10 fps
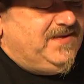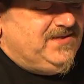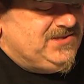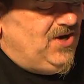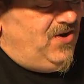
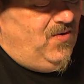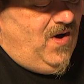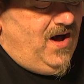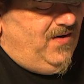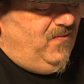So,
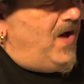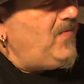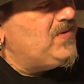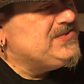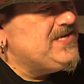
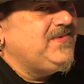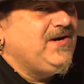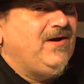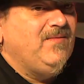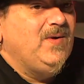Wildwood
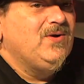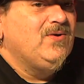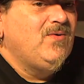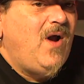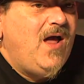Cemetery, when
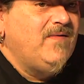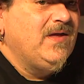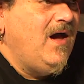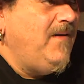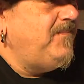you're
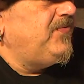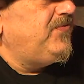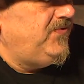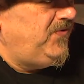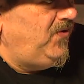driving up
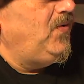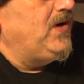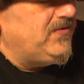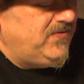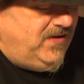to
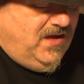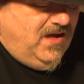it,